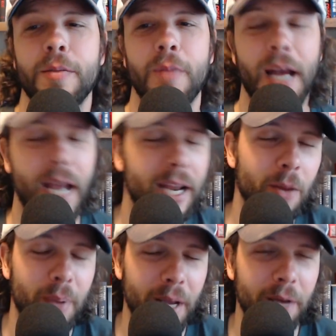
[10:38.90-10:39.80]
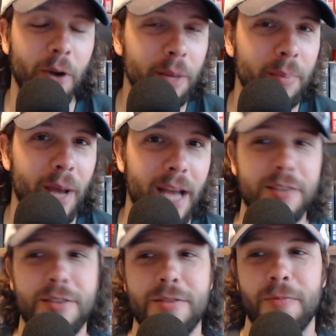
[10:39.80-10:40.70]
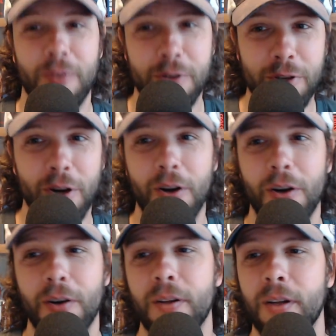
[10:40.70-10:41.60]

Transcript: I hate on paying running backs, for sure.